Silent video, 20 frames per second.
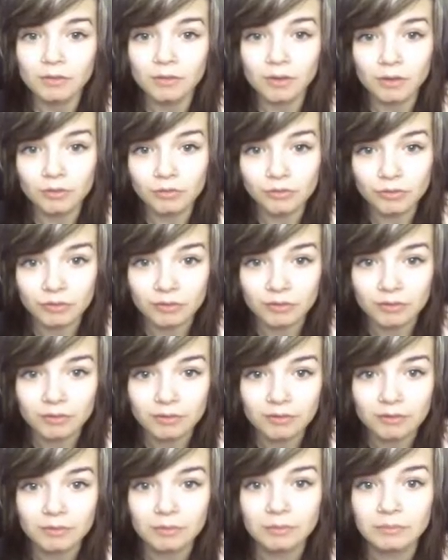Not
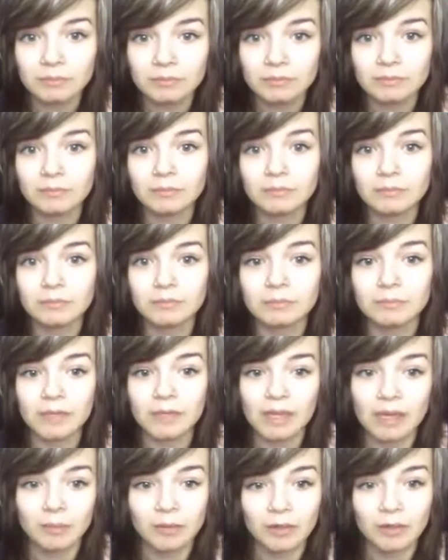just
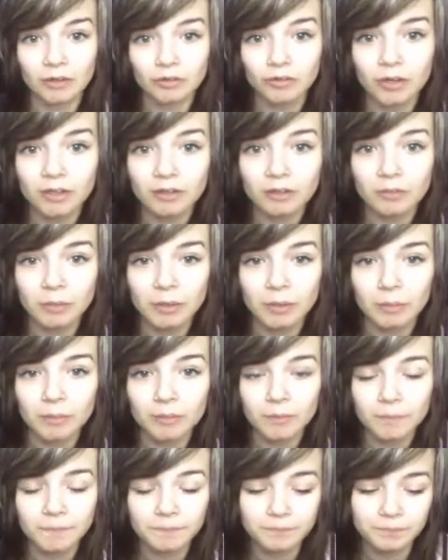me being attracted to
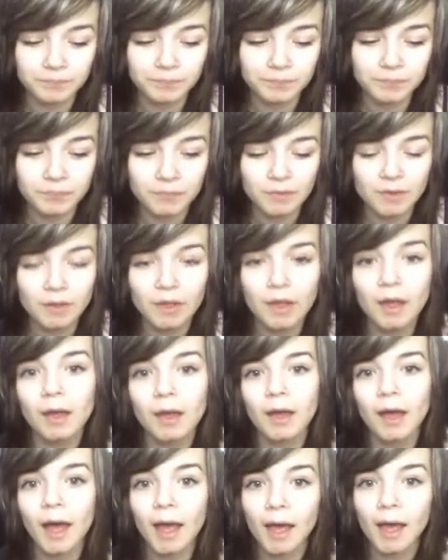people.
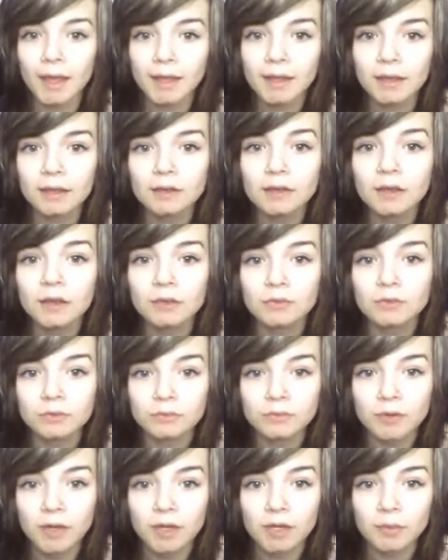Height is a
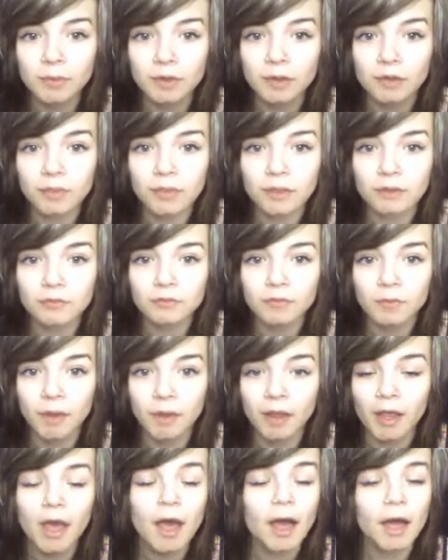really big thing for
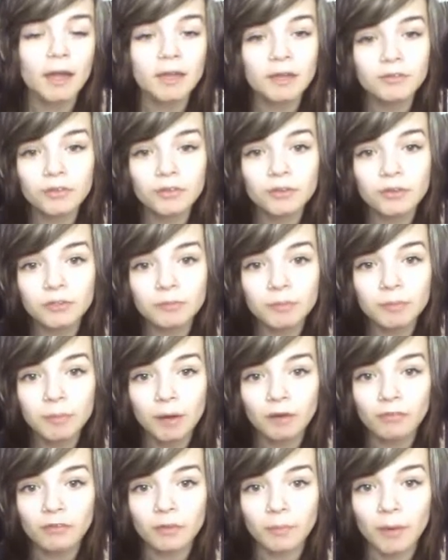me. I never used to be
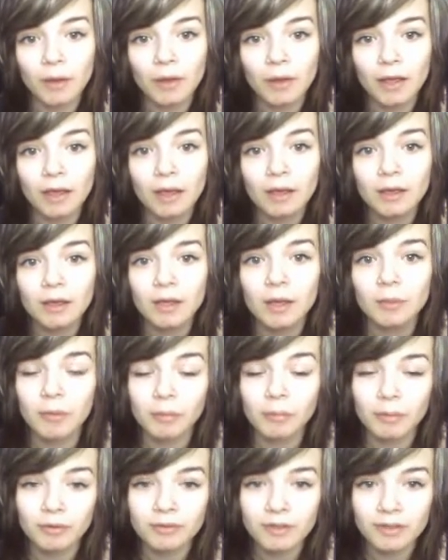bothered about it,
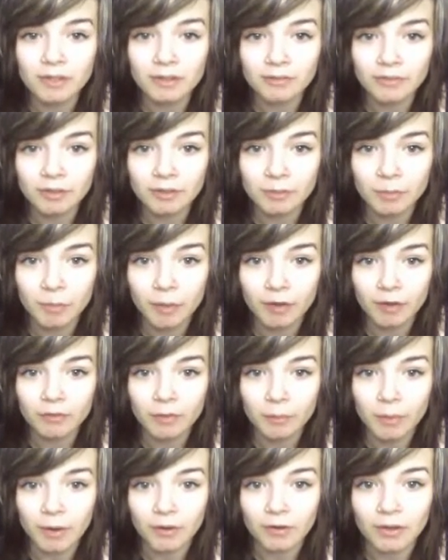but because I never used to be bothered
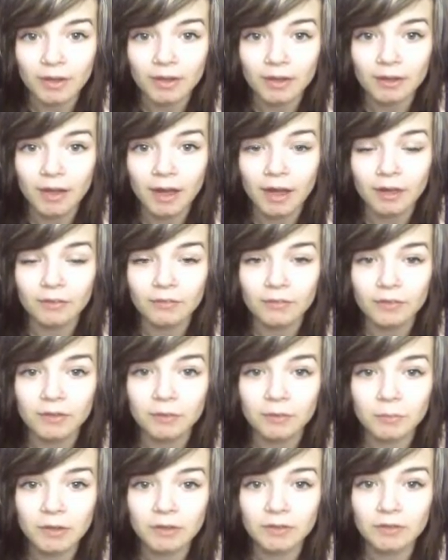about it, I've
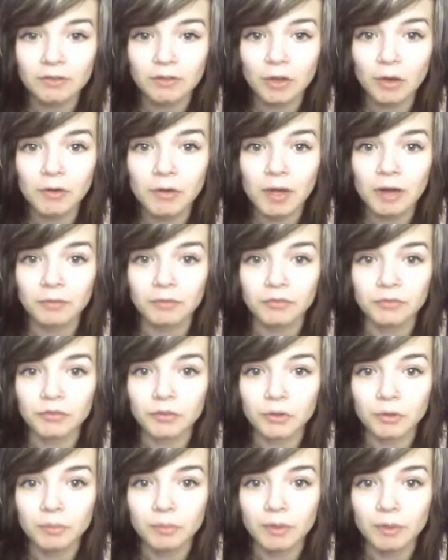experienced going out with
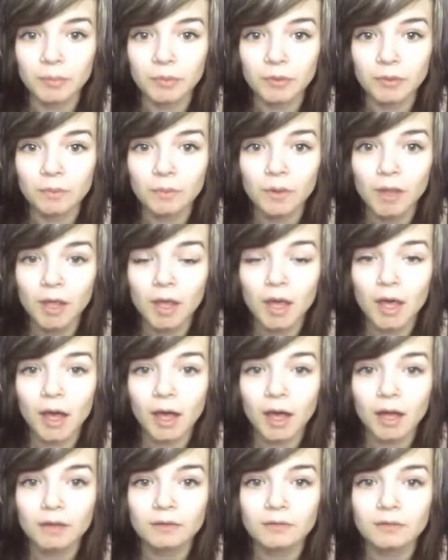short people,
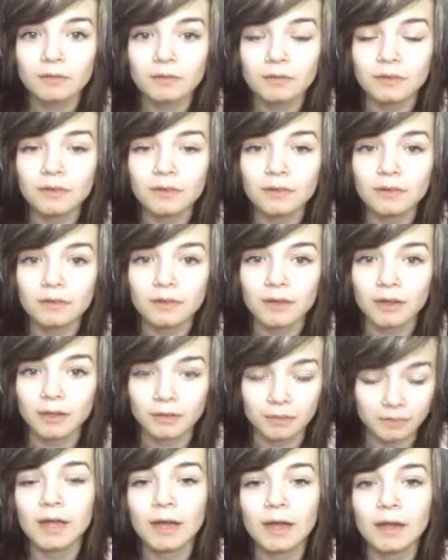and you
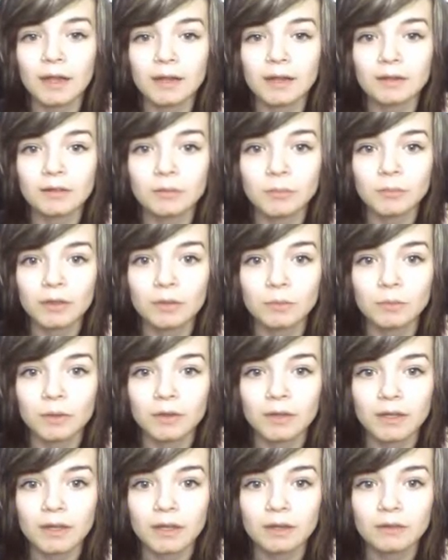know, I like to be the
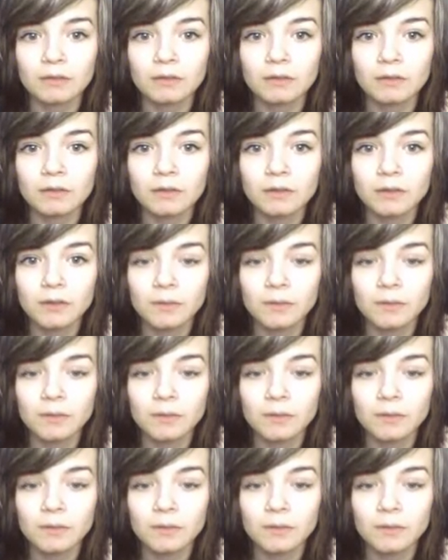one that gets